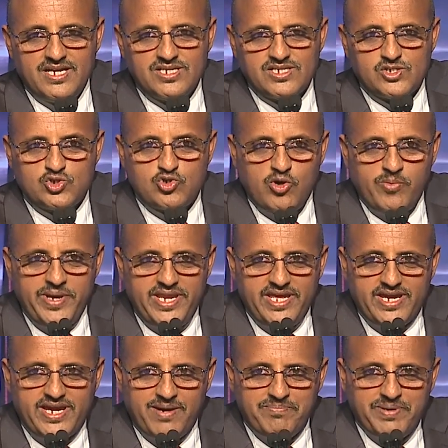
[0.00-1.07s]
So many
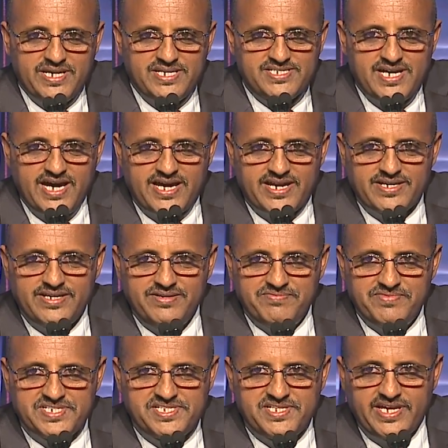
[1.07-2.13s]
companies are
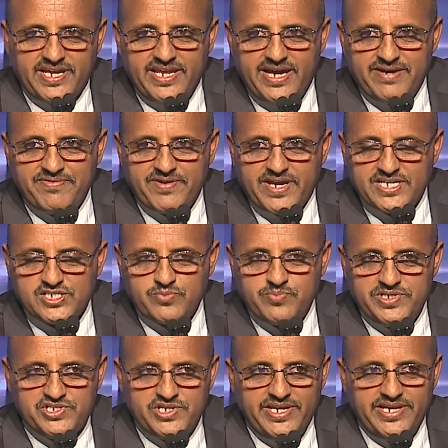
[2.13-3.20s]
investing in Africa,
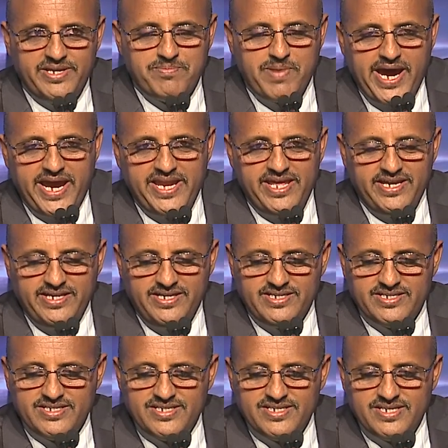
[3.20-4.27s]
especially in mining.
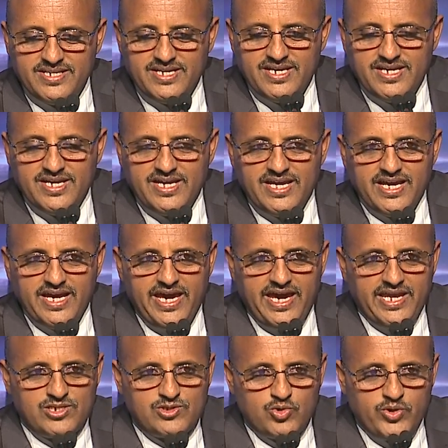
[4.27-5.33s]

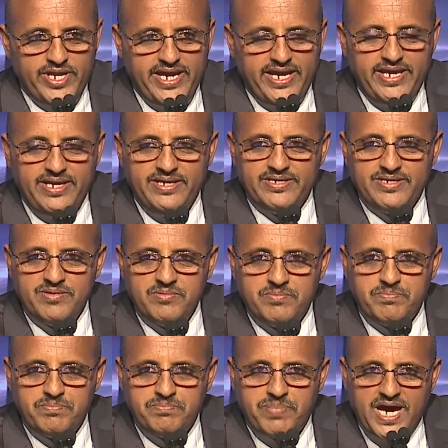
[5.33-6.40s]
And today,
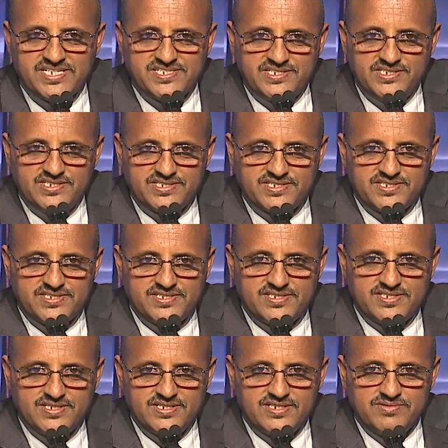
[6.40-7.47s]

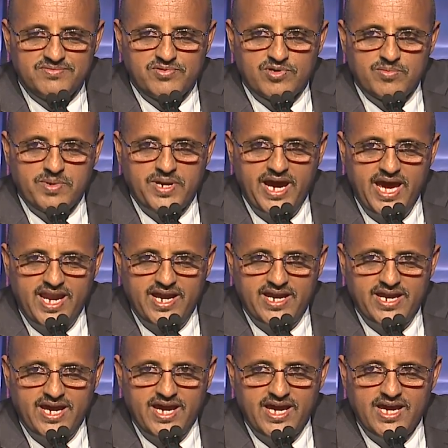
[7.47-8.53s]
passengers from
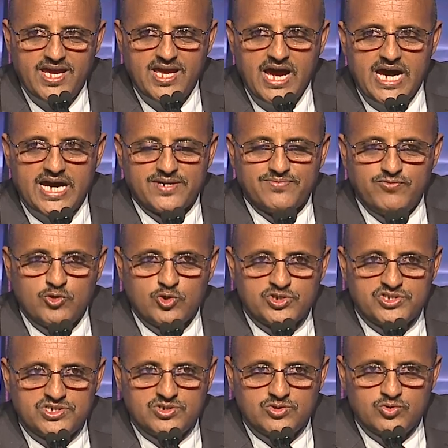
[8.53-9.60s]
Canada are
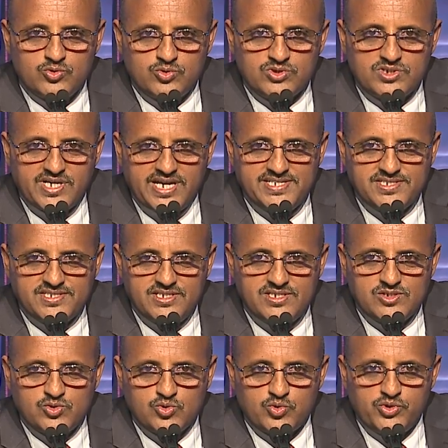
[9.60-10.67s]
forced to transit
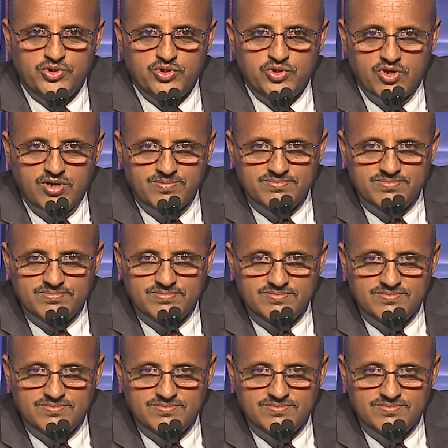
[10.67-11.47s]
through Europe,